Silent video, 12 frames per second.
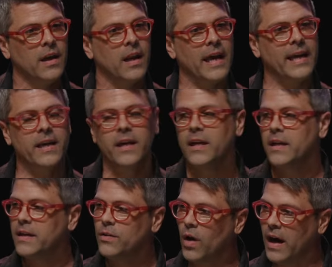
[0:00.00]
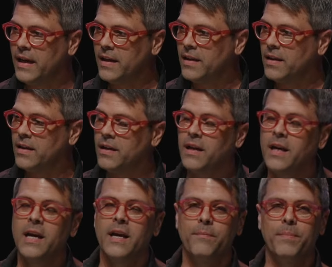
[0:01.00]
Like, right?
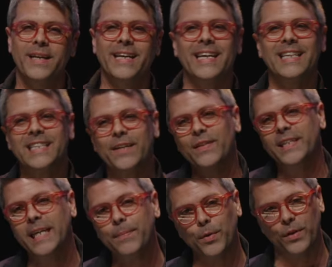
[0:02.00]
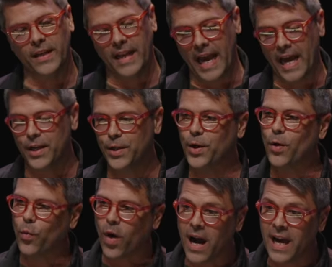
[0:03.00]
But it gets even deeper than that. Do you know
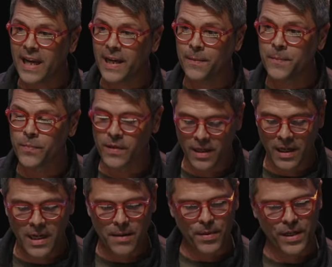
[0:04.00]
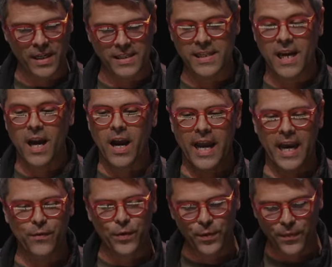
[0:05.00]
why? Because
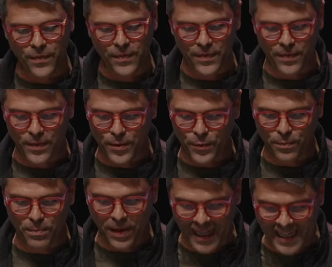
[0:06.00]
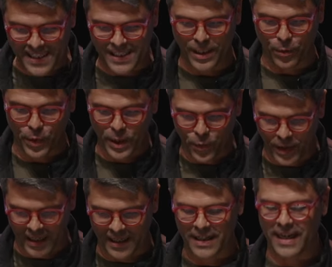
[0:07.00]
every place that we
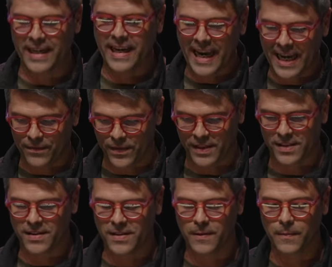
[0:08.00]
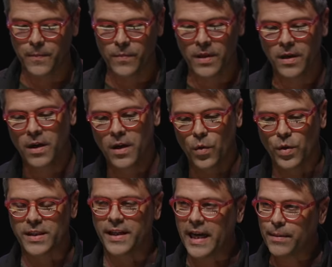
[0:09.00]
went and canvassed was
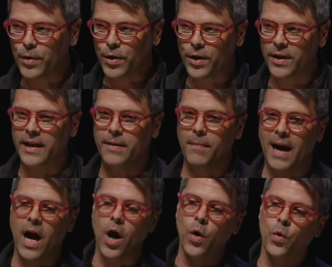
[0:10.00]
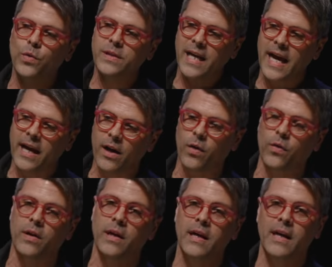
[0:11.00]
a neighborhood in my own town
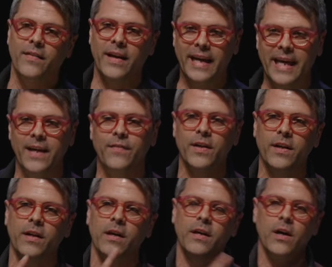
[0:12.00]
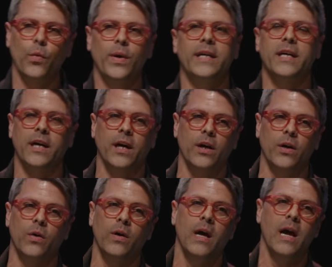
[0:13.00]
that even a week
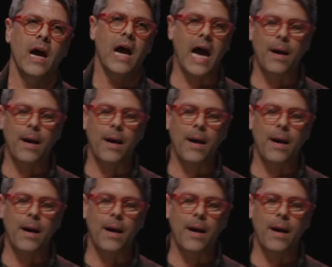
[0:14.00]
ago I